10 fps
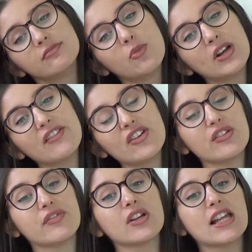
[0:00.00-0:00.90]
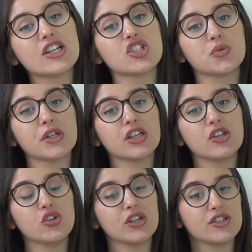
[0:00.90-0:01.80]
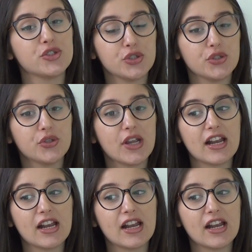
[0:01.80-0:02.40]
Whatever you feel like doing, you can do,